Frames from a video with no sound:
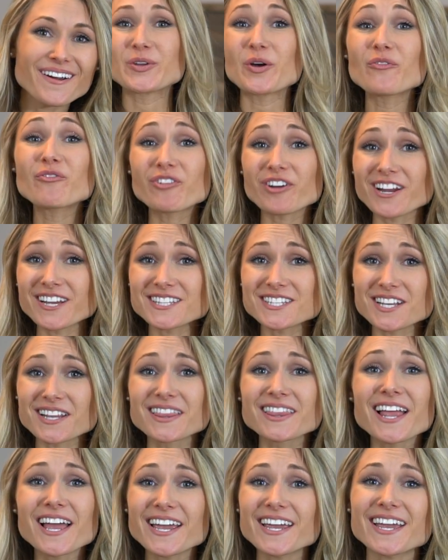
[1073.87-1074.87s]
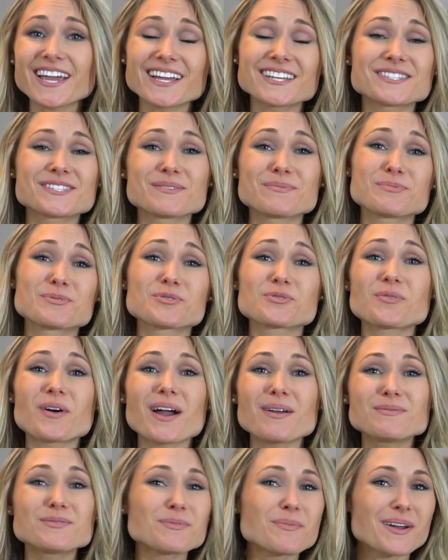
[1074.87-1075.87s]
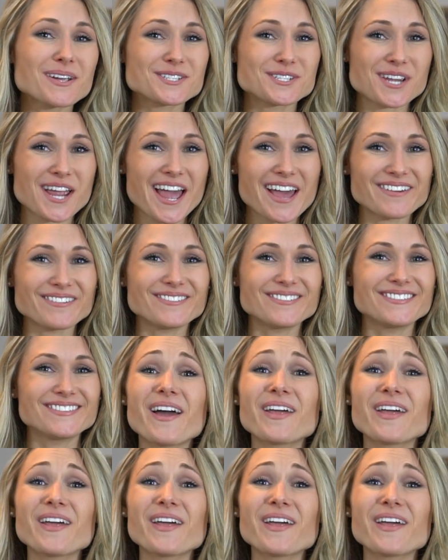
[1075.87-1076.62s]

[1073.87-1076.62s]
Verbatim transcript: Don't forget to like and subscribe to my channel,